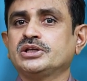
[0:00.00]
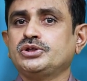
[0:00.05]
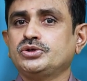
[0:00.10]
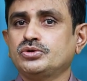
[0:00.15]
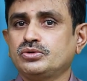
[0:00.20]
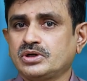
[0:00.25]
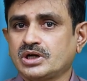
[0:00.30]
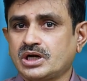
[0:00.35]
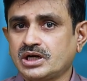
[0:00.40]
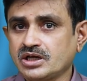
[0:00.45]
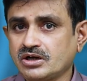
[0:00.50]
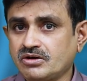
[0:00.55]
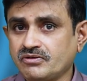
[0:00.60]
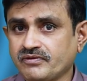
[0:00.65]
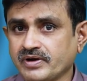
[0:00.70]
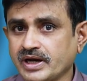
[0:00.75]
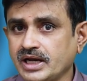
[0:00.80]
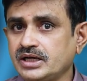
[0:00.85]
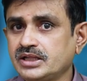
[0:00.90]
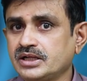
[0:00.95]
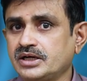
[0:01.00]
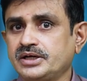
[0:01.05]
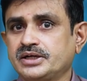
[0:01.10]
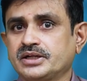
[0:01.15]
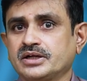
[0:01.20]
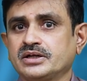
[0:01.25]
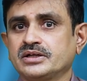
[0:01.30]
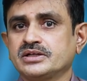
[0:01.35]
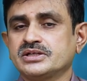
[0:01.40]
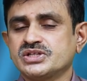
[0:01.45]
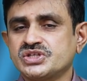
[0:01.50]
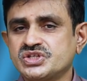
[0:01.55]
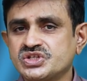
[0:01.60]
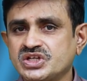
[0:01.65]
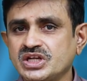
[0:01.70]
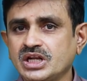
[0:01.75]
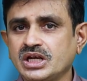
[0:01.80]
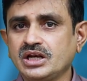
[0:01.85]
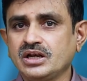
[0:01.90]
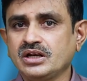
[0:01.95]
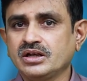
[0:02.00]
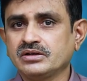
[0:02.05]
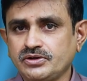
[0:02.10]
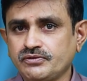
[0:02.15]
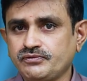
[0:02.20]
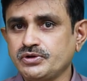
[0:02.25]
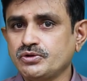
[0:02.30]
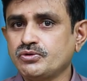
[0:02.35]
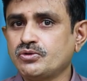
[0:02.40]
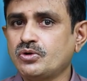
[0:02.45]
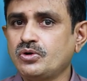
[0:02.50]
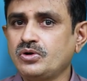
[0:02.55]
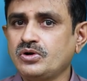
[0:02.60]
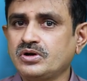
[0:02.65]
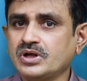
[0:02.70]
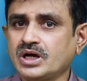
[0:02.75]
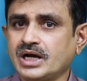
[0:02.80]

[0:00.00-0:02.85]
you would not have filed the return, still if you hold